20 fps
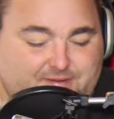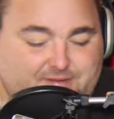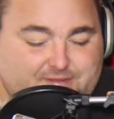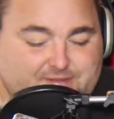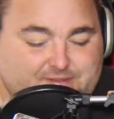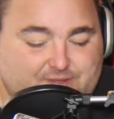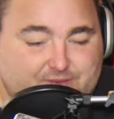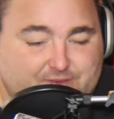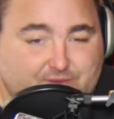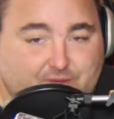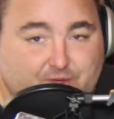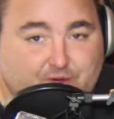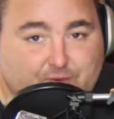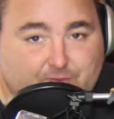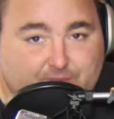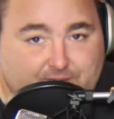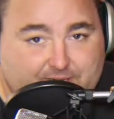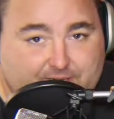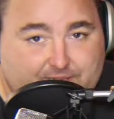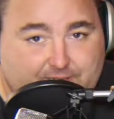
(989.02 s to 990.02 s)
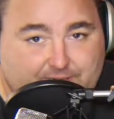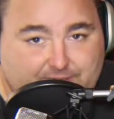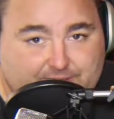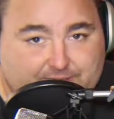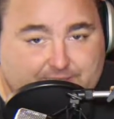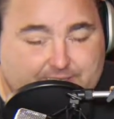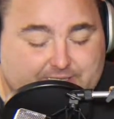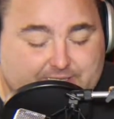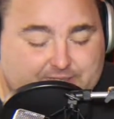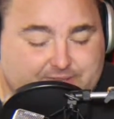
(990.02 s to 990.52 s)
Just don't talk about it
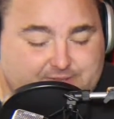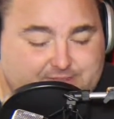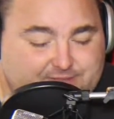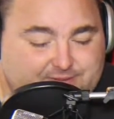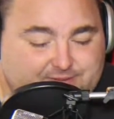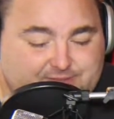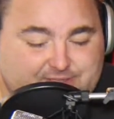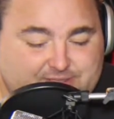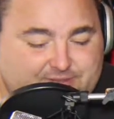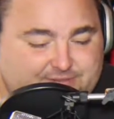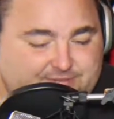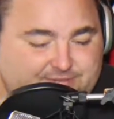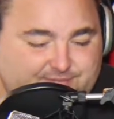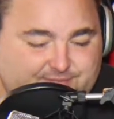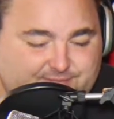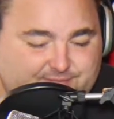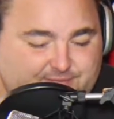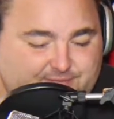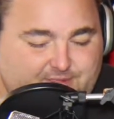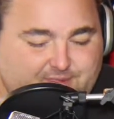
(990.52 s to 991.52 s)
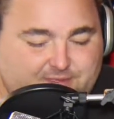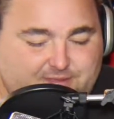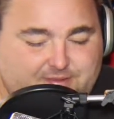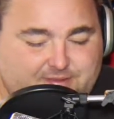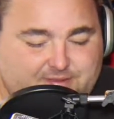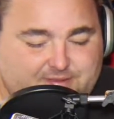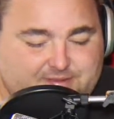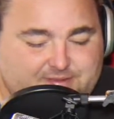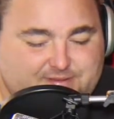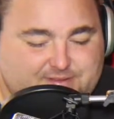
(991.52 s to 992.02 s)
every day. So
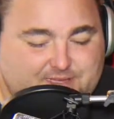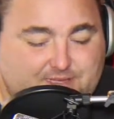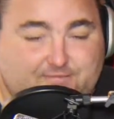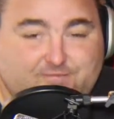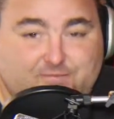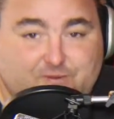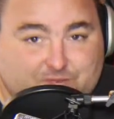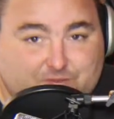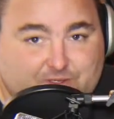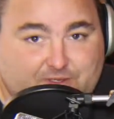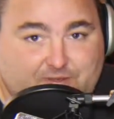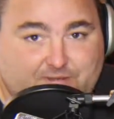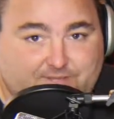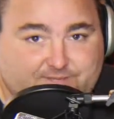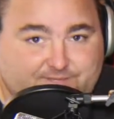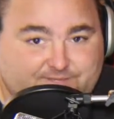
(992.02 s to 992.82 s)
it's not football.